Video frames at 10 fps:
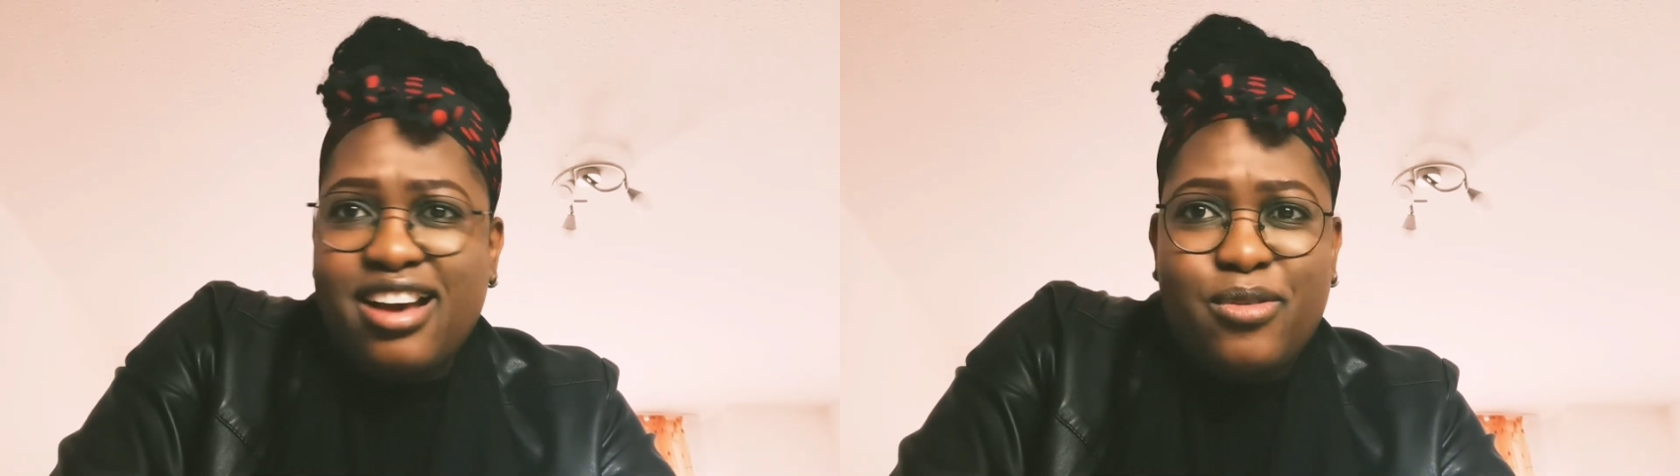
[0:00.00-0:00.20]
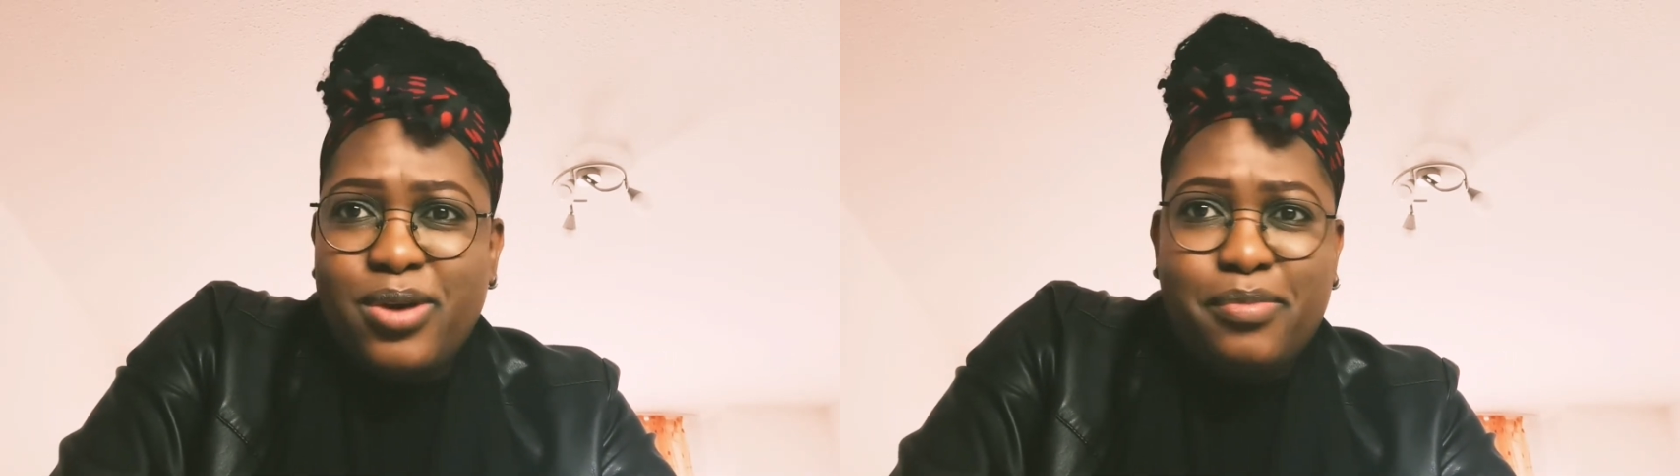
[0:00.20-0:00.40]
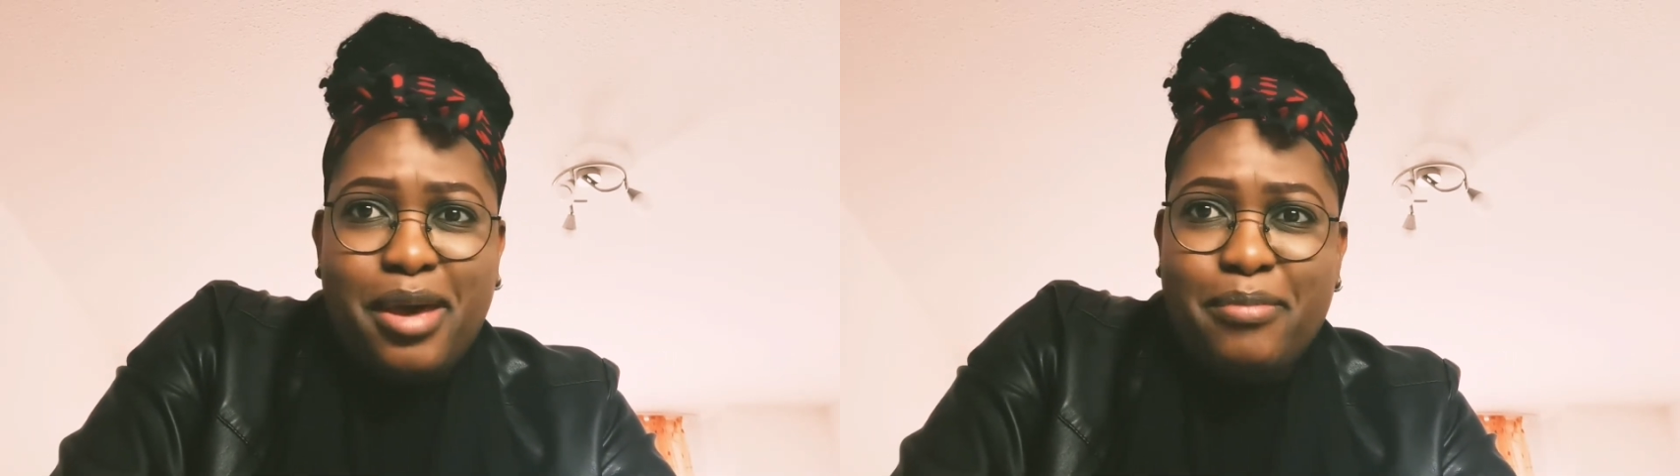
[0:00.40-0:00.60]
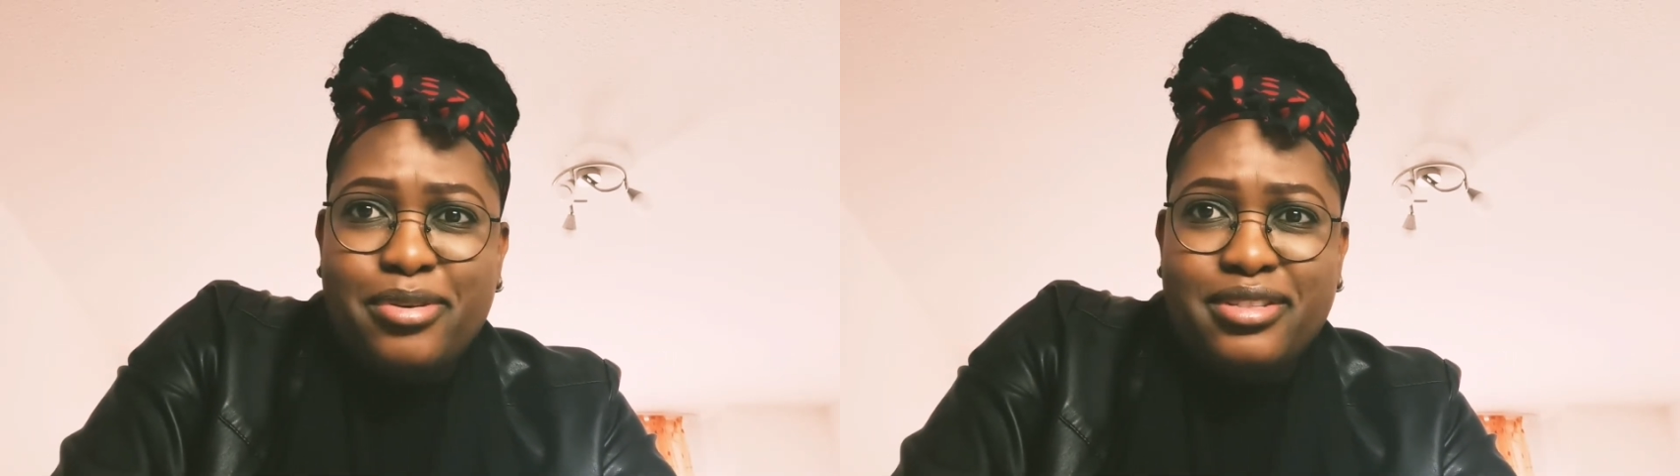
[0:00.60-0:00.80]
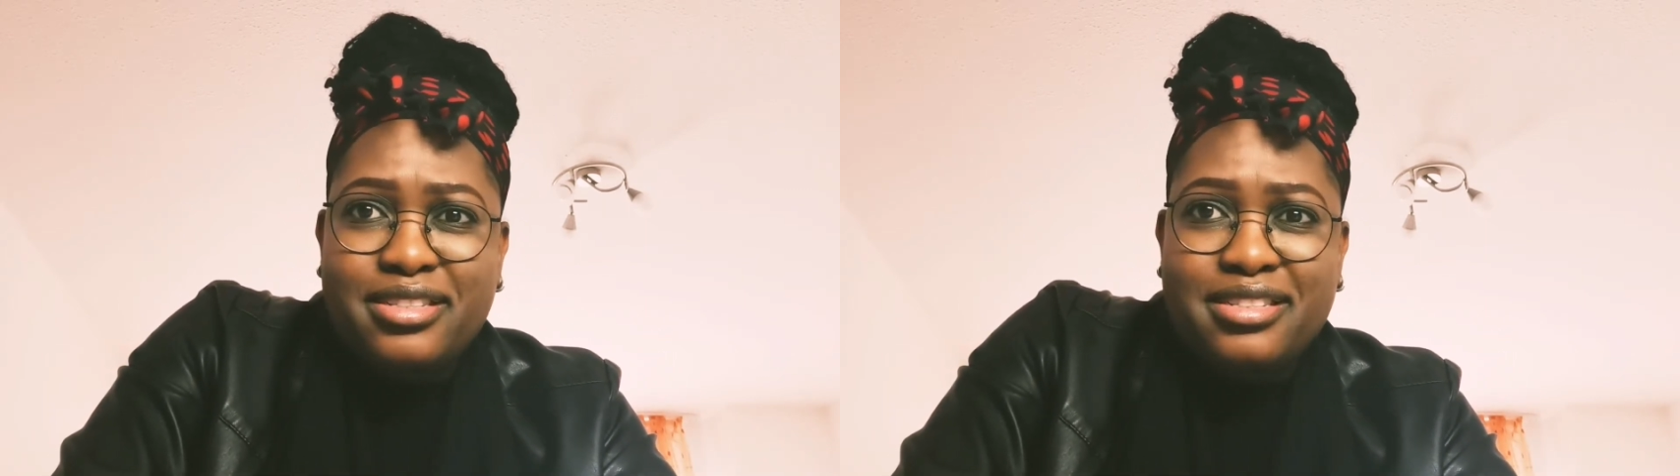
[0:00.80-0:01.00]
what
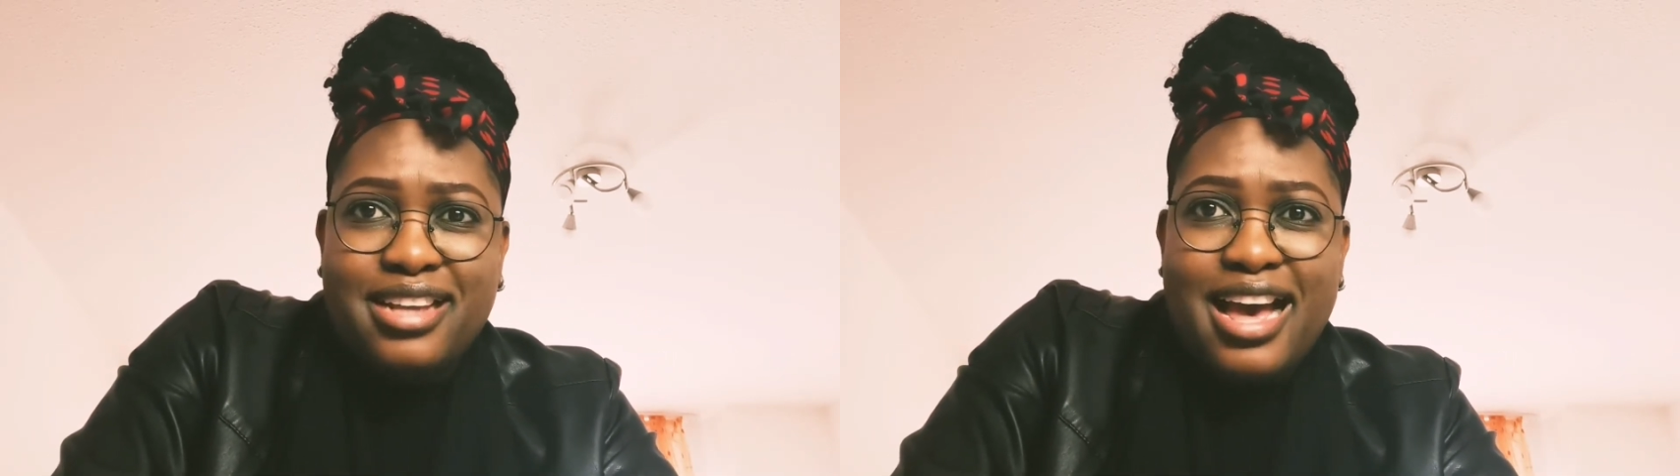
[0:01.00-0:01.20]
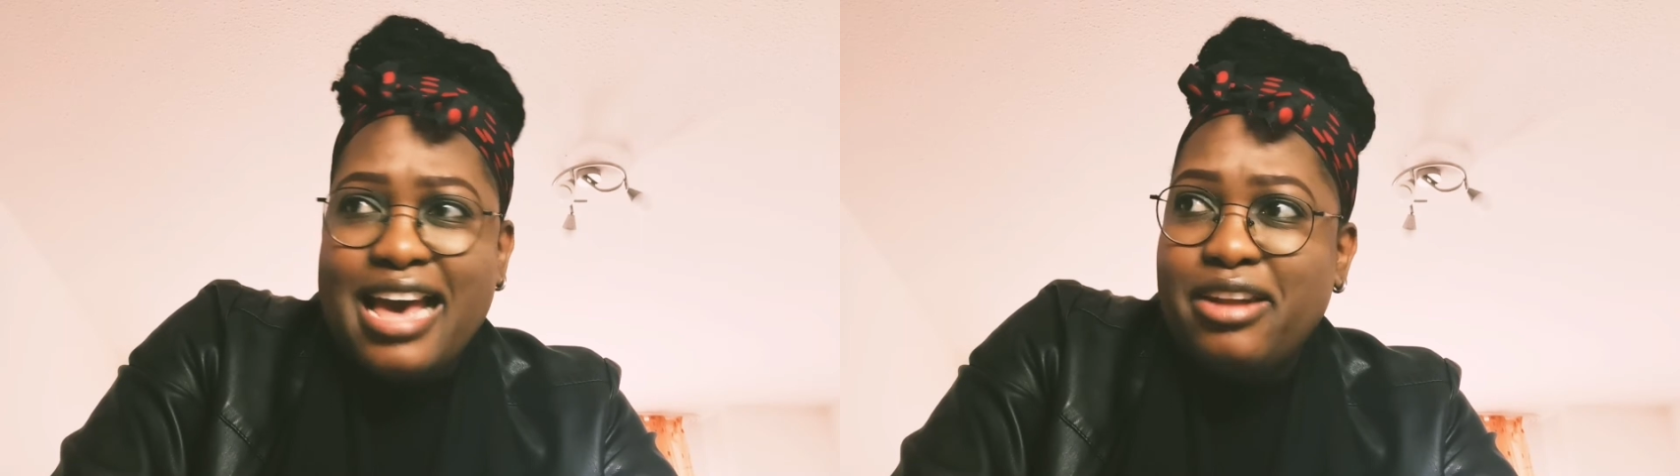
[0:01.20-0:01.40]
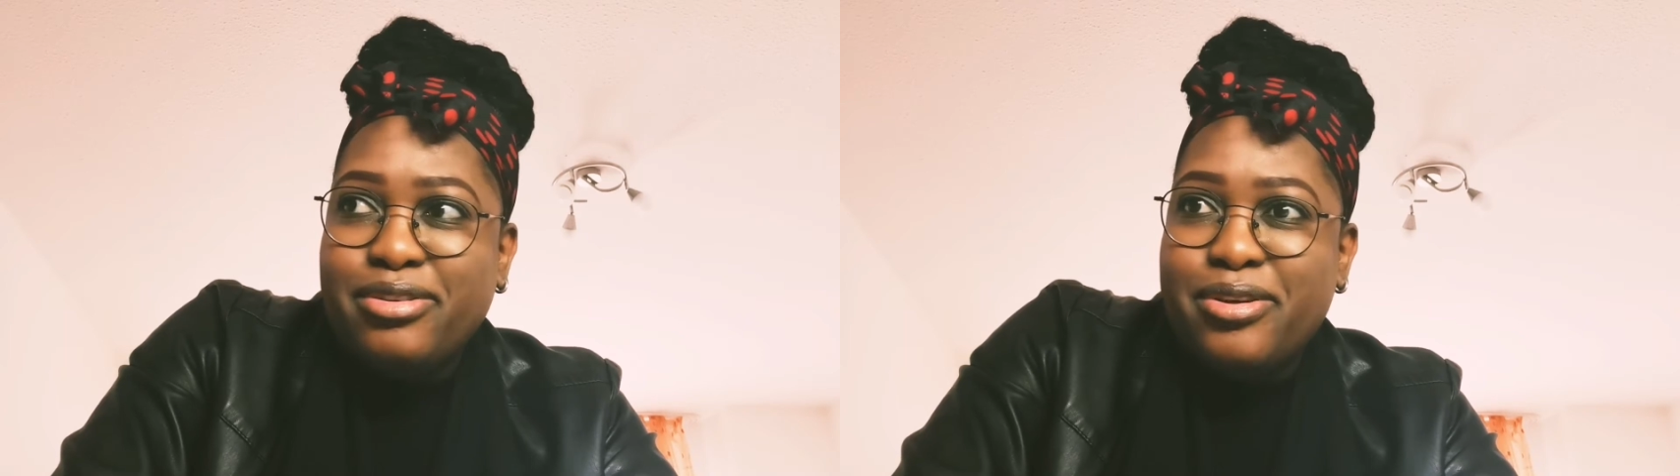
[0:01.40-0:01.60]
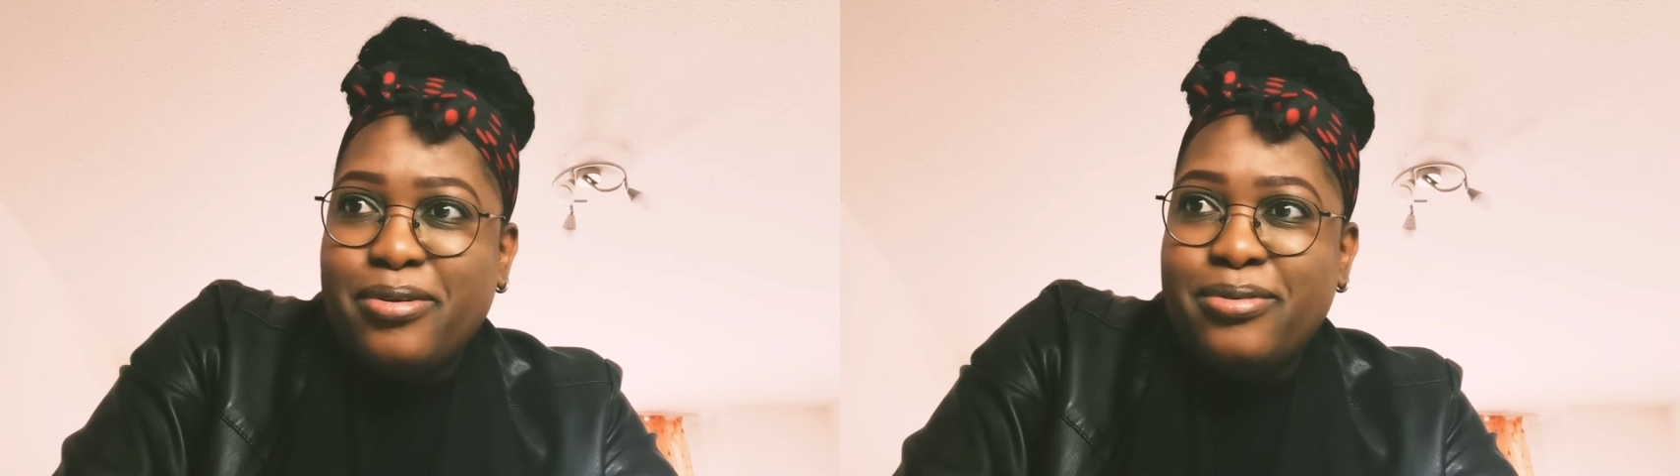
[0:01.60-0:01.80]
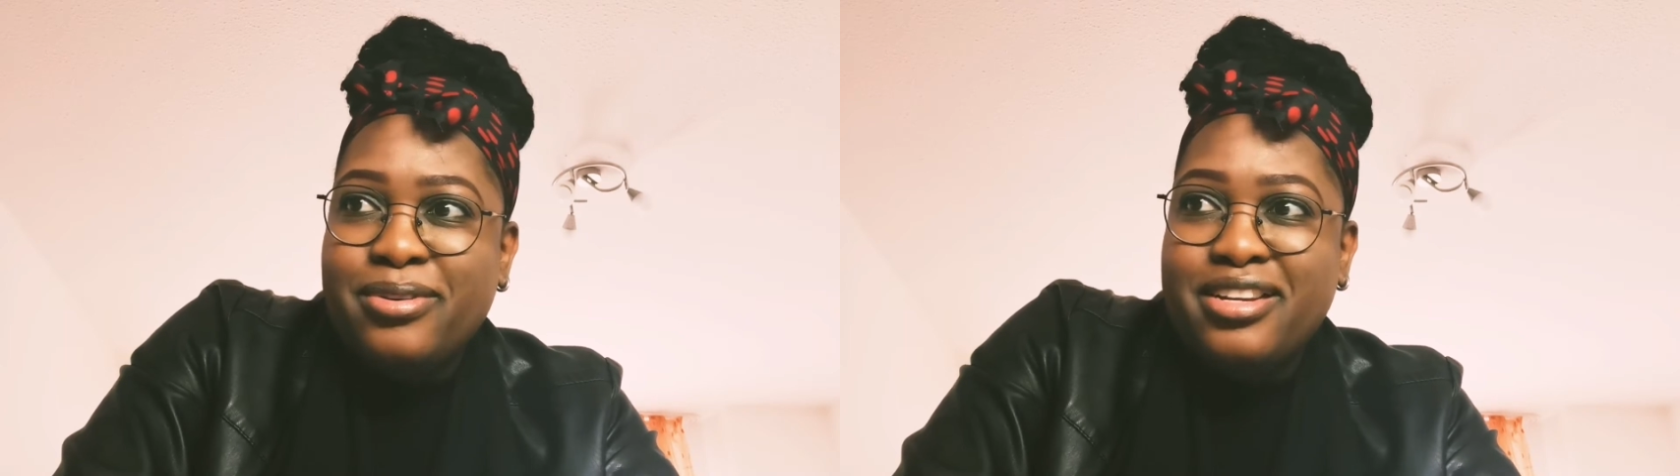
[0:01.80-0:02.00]
purpose, I don't
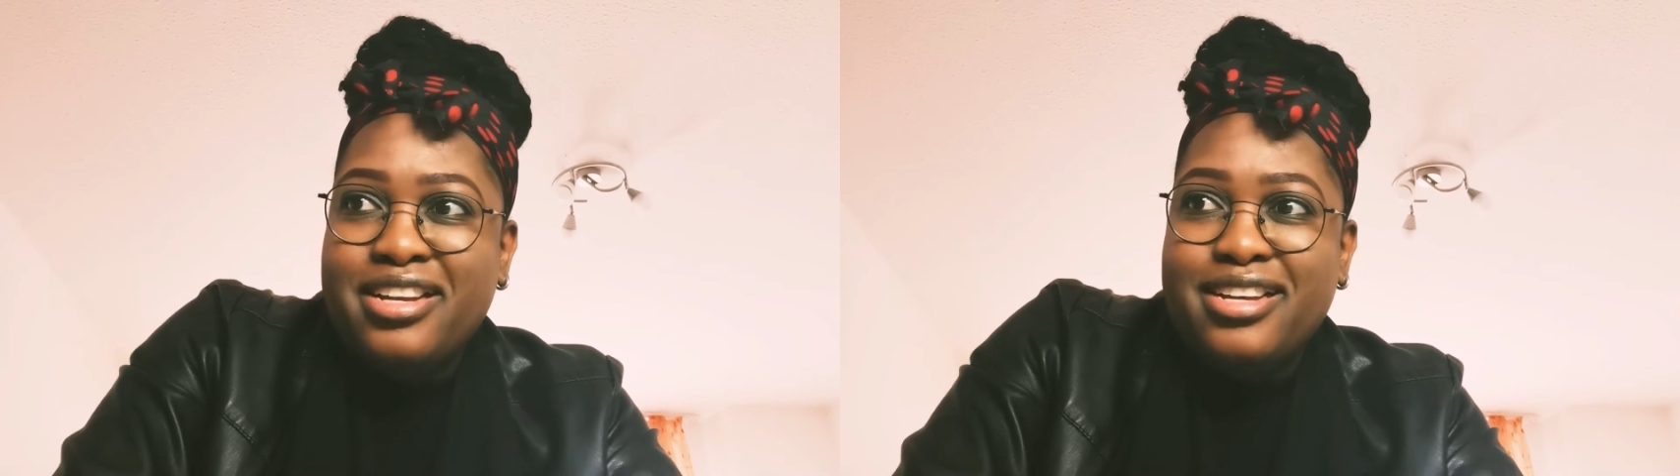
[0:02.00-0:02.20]
know,